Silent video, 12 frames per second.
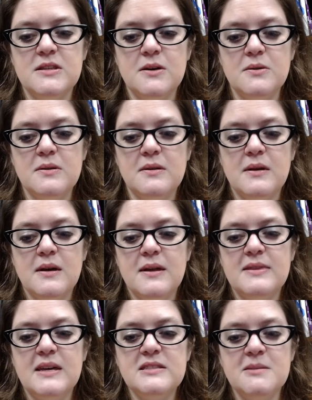So
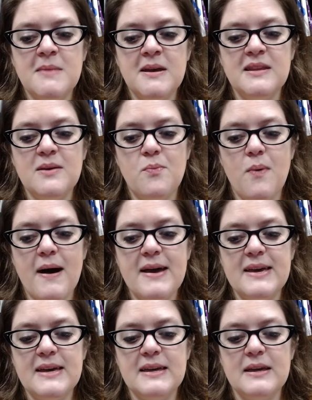that's mainly
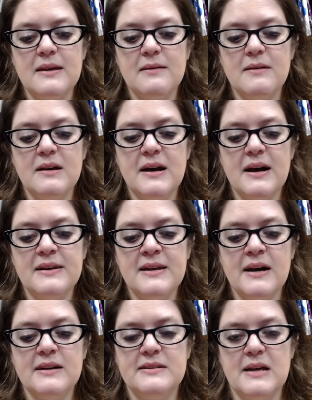why it got
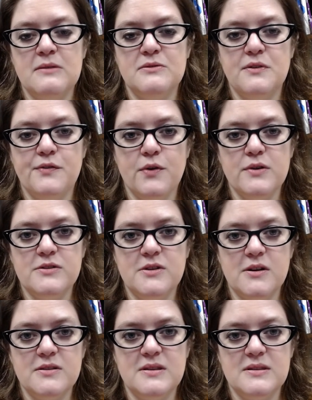knocked down to four
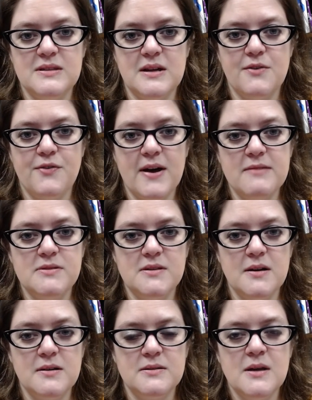stars instead of five
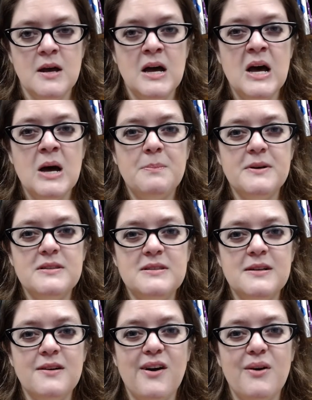stars, but
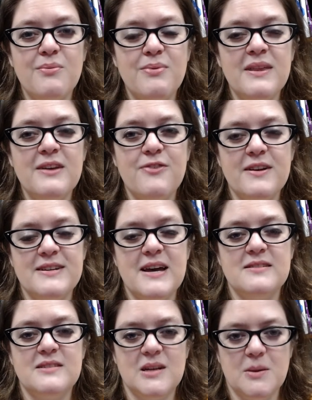still a really
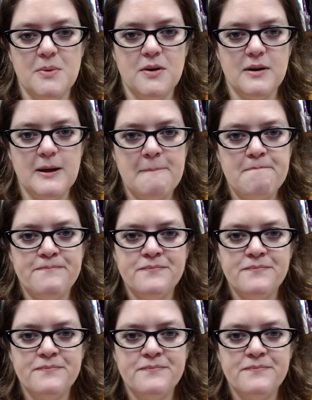fantastic book.